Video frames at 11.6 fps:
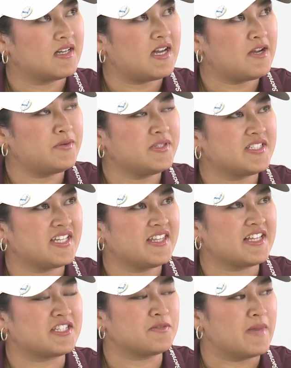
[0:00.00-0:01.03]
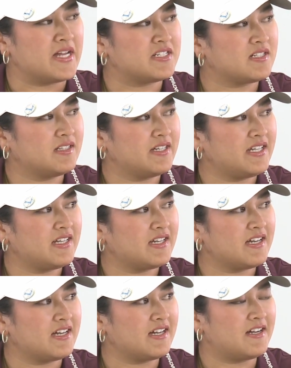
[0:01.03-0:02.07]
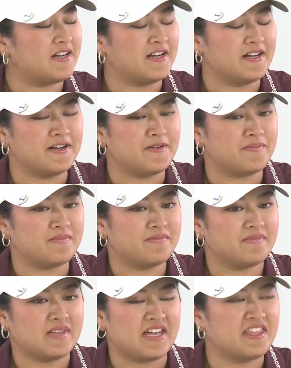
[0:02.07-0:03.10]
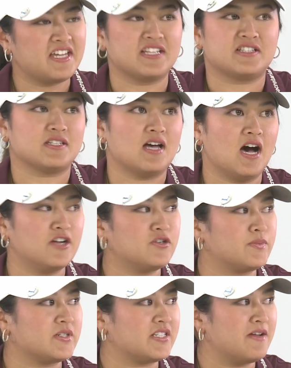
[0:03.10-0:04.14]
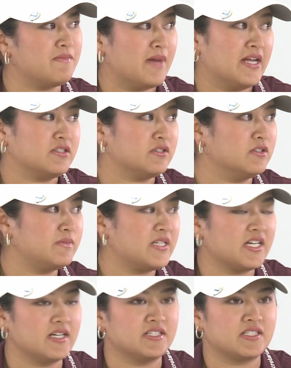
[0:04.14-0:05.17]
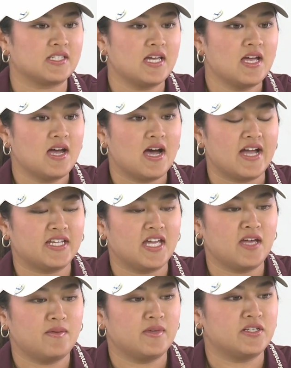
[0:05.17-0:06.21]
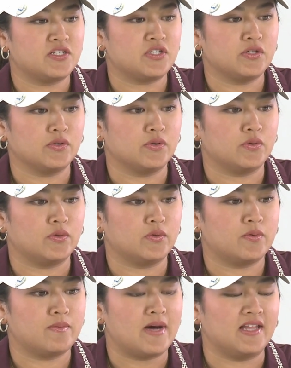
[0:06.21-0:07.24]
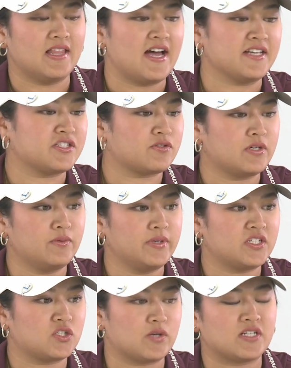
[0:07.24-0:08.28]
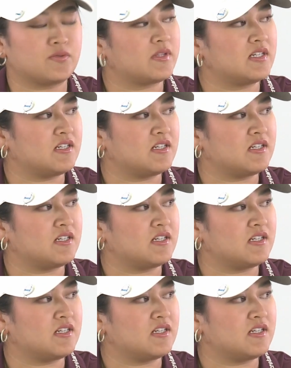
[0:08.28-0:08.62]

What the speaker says: I would say that's mentally. I think it's 100% mental because I came into my last 3 week stretch with a